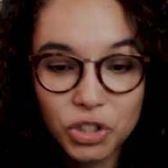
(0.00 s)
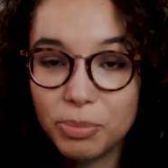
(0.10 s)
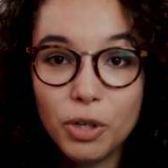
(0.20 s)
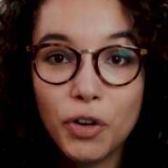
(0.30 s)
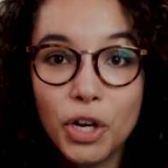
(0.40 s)

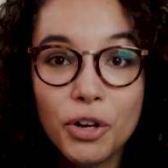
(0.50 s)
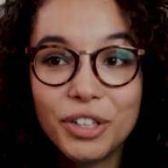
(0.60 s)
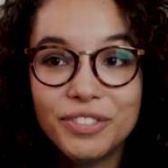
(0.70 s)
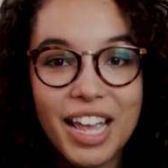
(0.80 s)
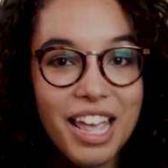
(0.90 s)
tripped over a
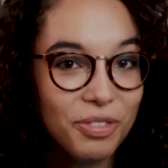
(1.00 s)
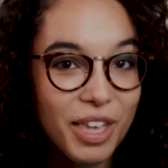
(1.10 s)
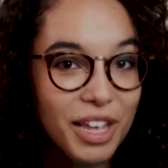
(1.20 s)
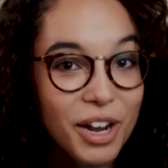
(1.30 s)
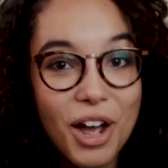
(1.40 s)
noodle,
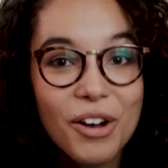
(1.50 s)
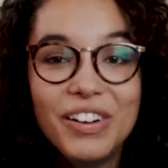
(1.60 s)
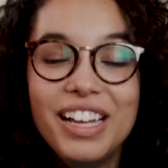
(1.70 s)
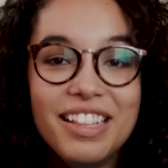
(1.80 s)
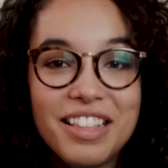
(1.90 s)
and they know